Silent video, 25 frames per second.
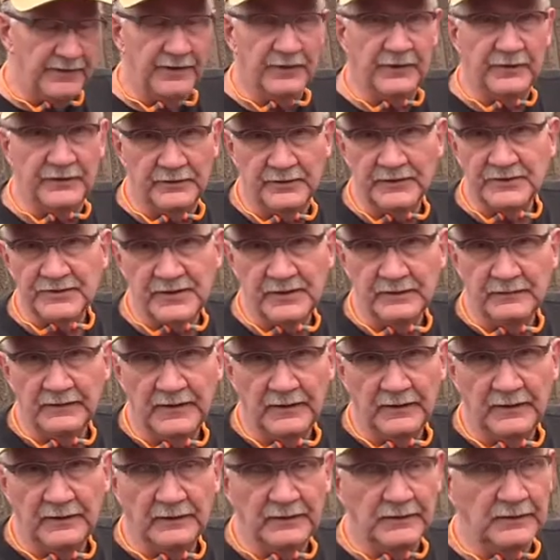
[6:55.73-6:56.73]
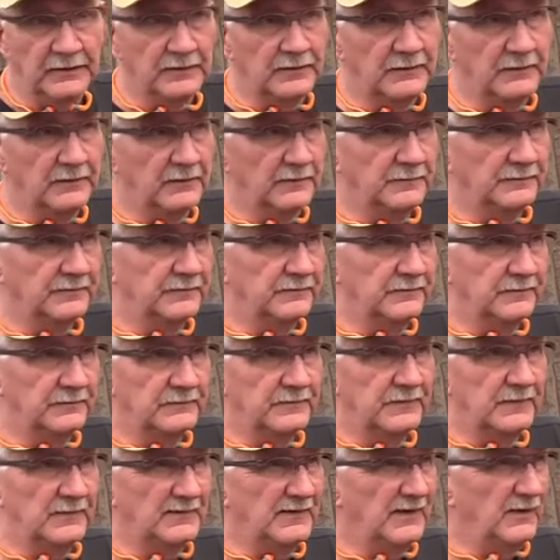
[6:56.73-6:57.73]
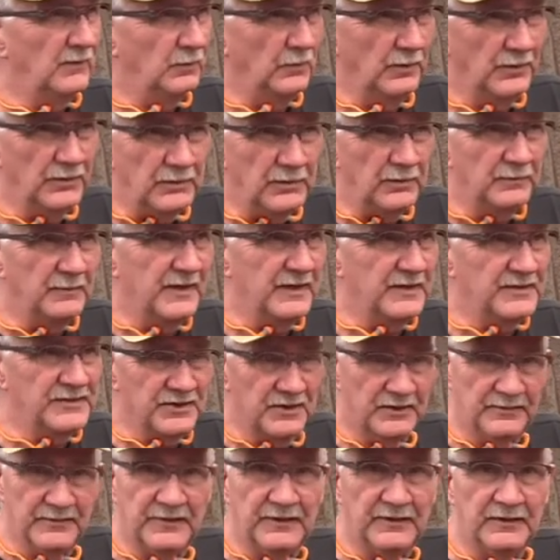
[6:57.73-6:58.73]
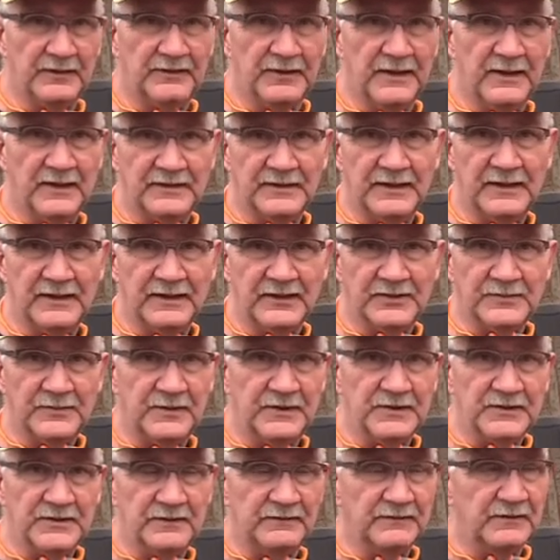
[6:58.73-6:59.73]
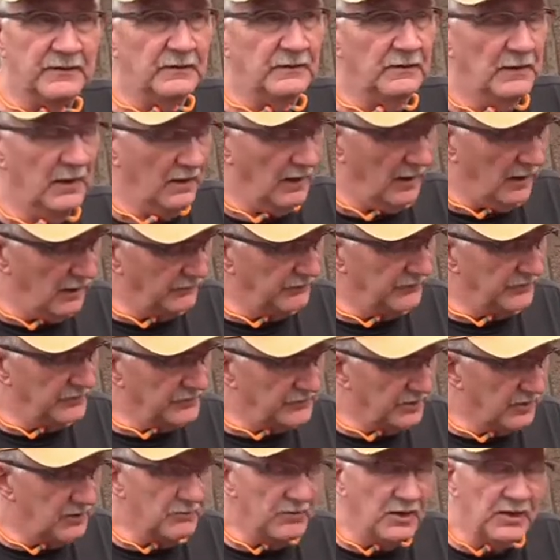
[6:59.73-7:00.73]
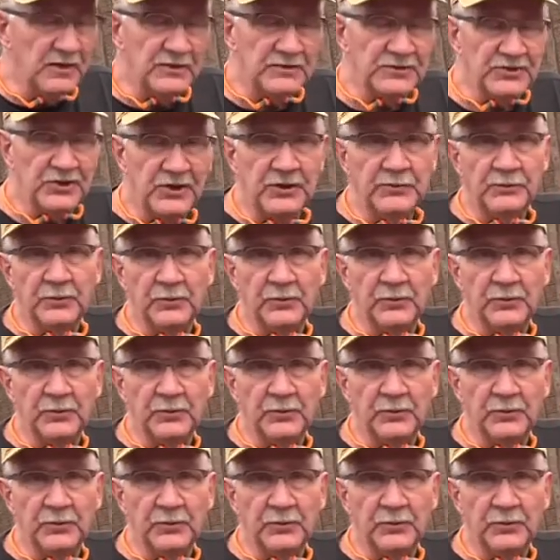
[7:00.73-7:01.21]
others. Ruger makes some that are not that expensive. I'll just get me a cheap